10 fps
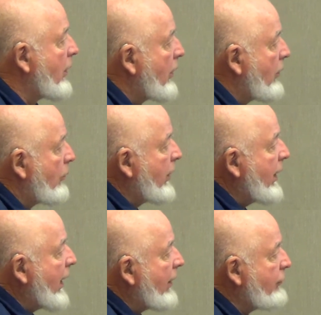we
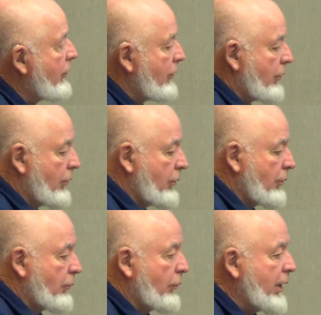have to.
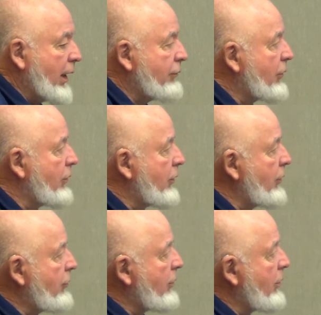
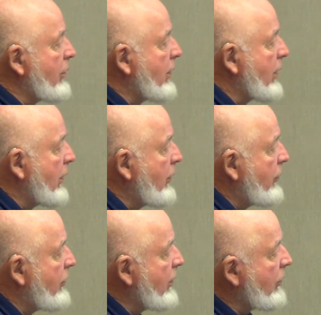You
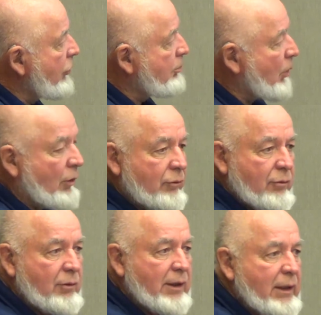see those bolts sticking